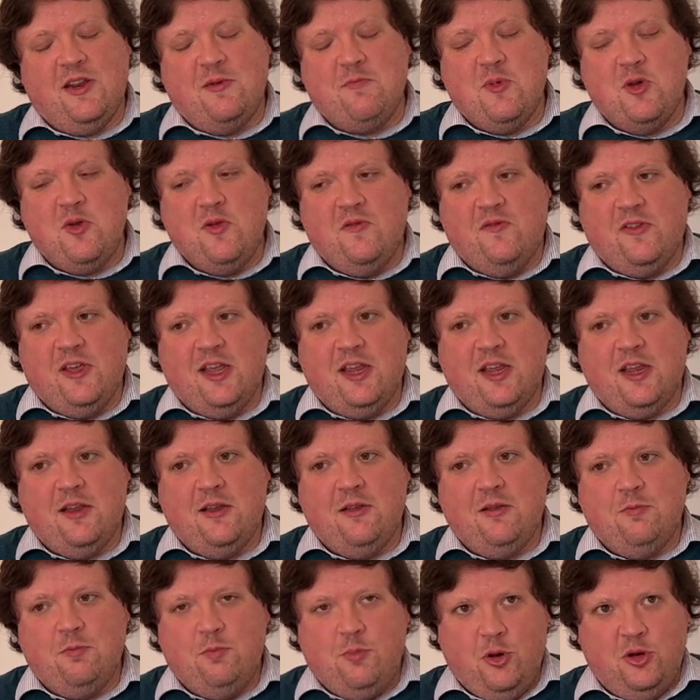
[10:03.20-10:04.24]
moving,
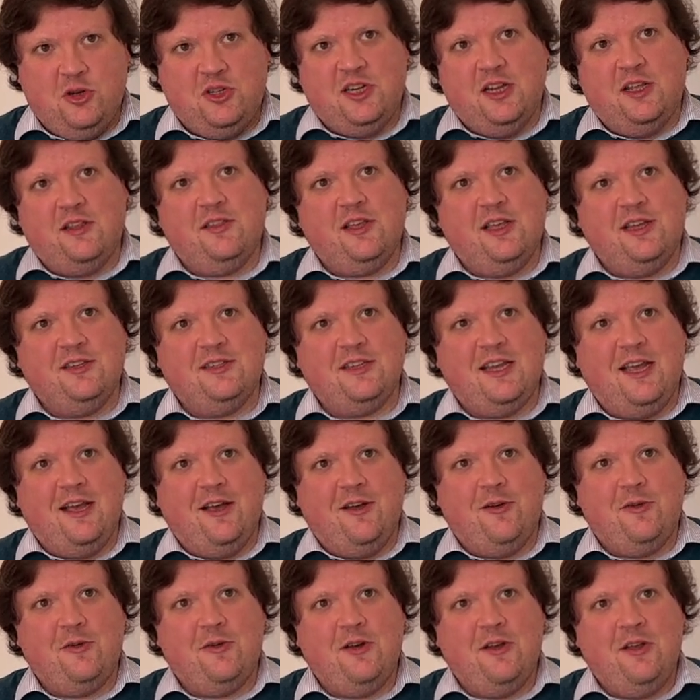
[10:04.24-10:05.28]
pushing things
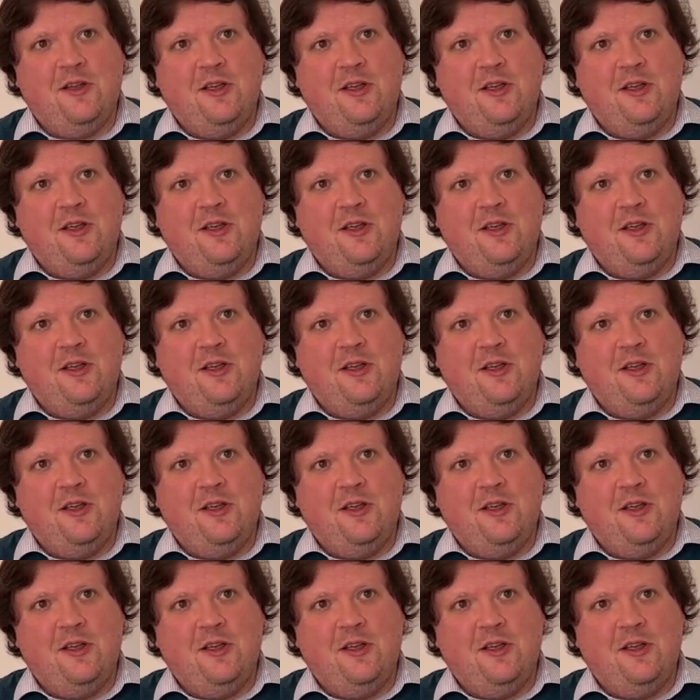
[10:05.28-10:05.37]
out,